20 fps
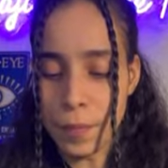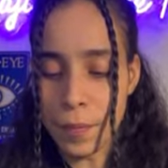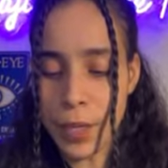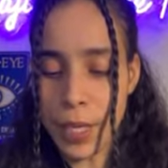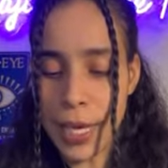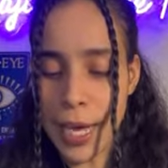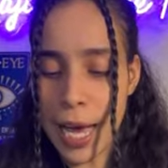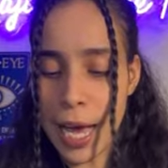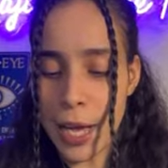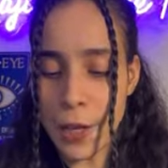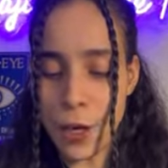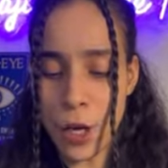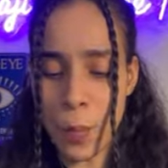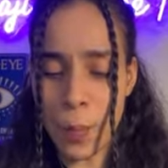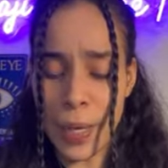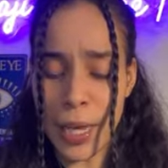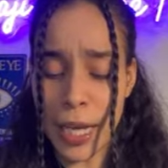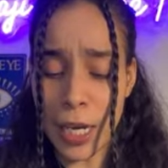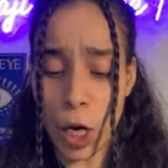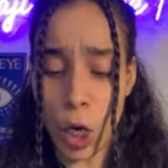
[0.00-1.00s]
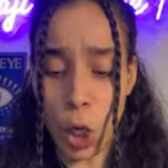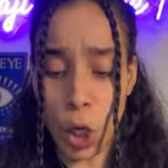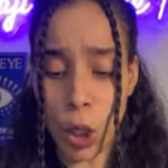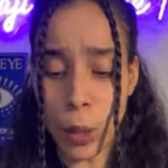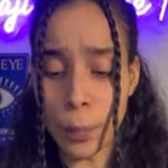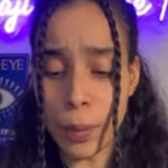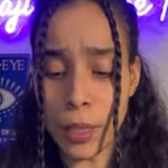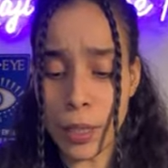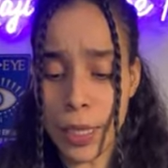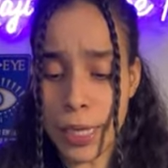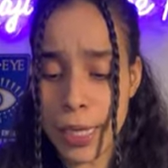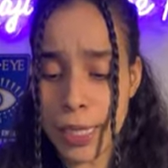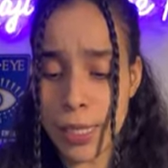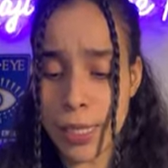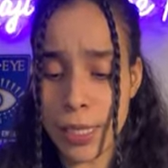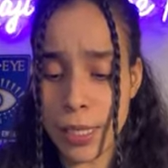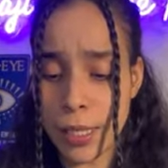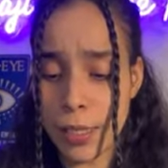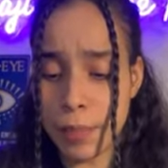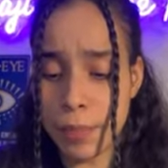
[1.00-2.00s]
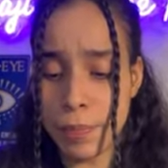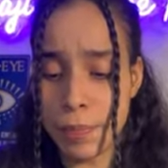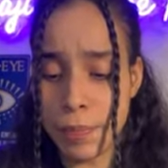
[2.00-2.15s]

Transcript: Yeah, you could be like a herbalist.